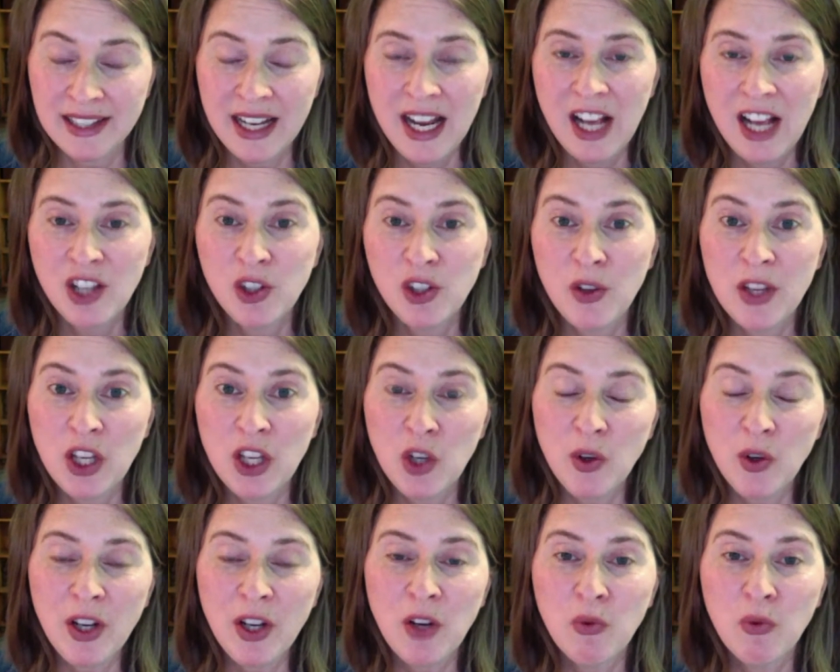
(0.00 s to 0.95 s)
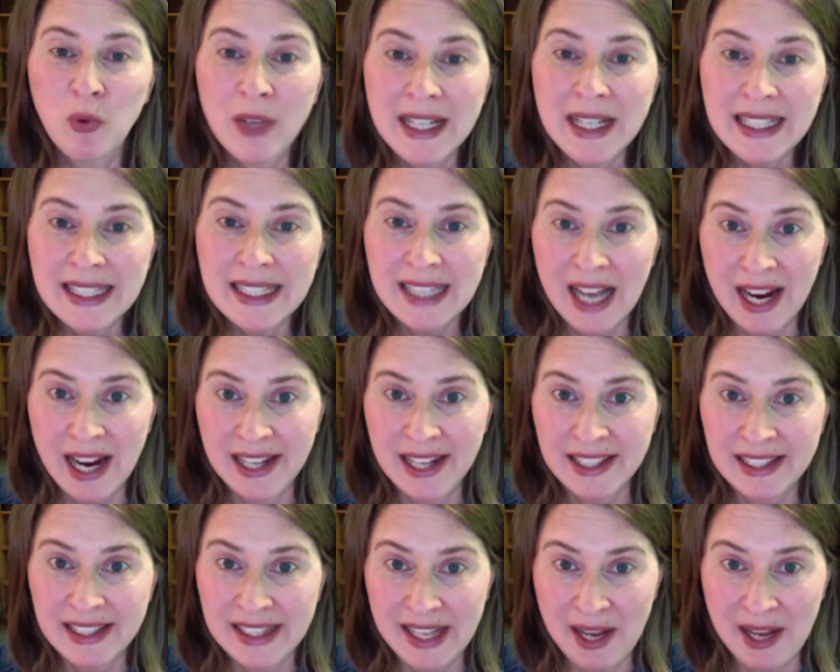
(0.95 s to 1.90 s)
so that you can
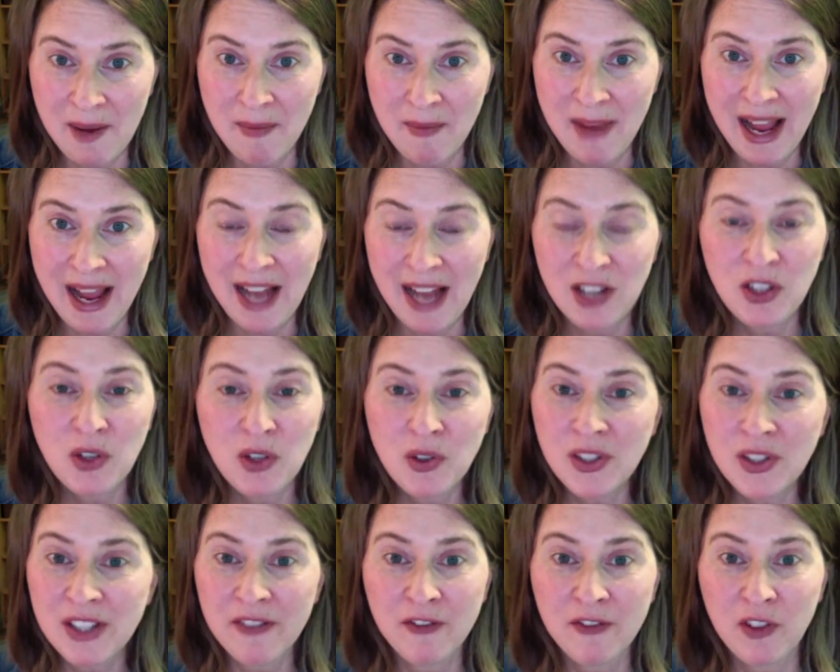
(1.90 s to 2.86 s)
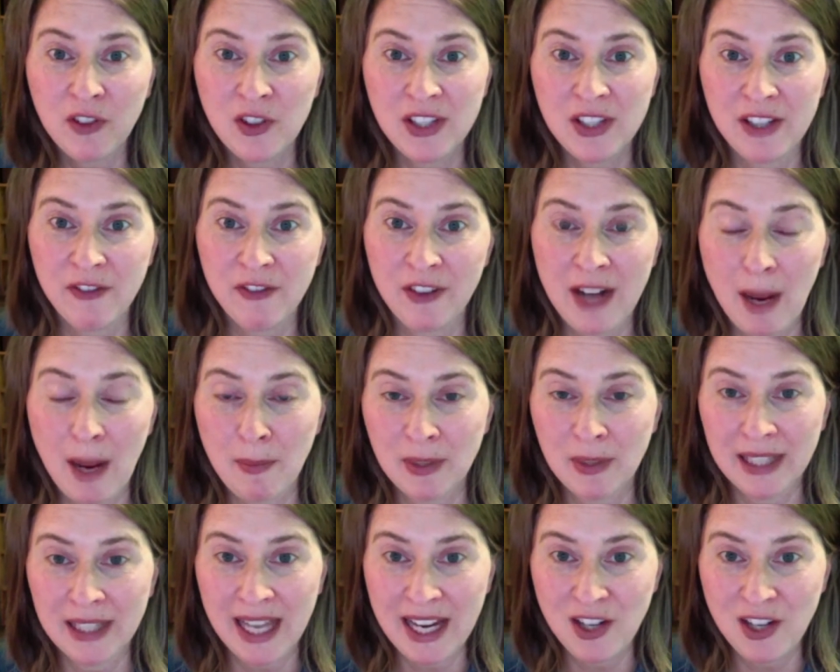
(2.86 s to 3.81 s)
resize them and use them for different
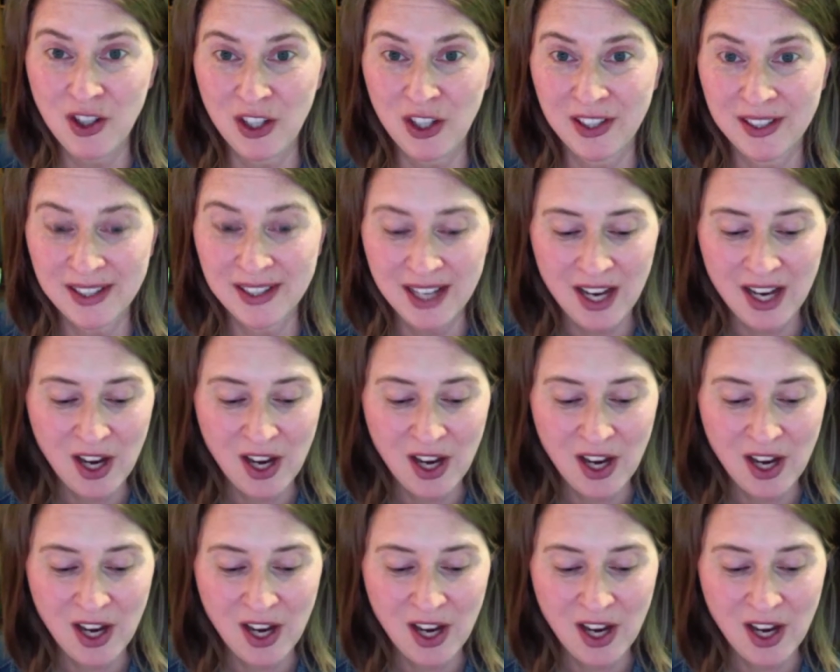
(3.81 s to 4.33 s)
applications.